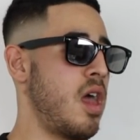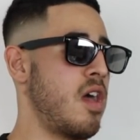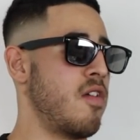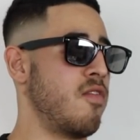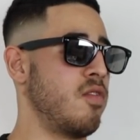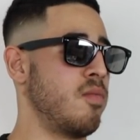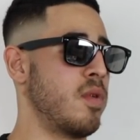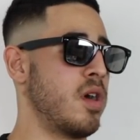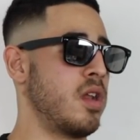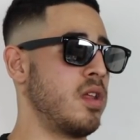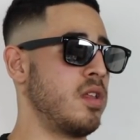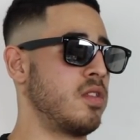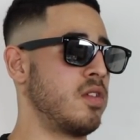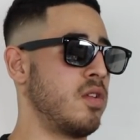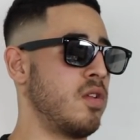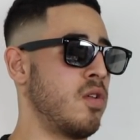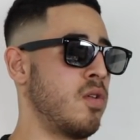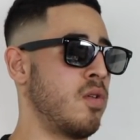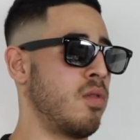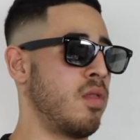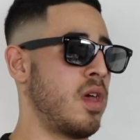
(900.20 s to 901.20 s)
everybody
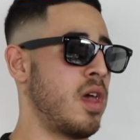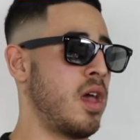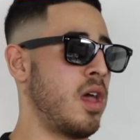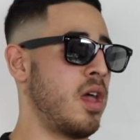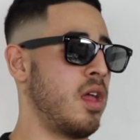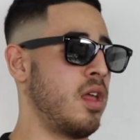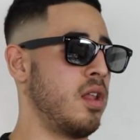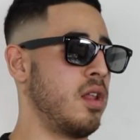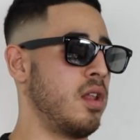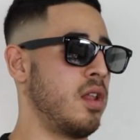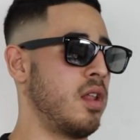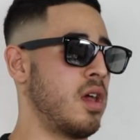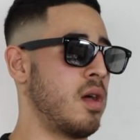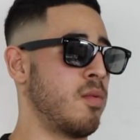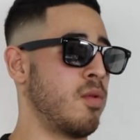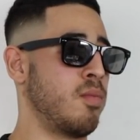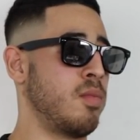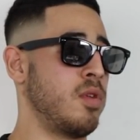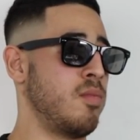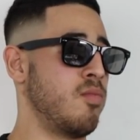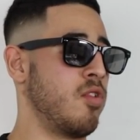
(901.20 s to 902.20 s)
to know that
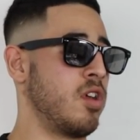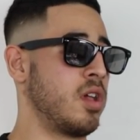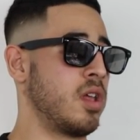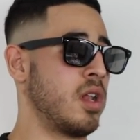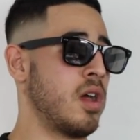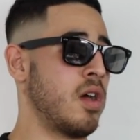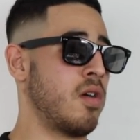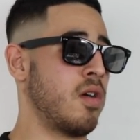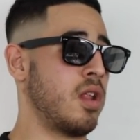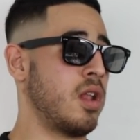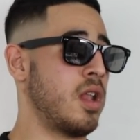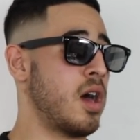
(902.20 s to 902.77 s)
I'm gonna be bringing out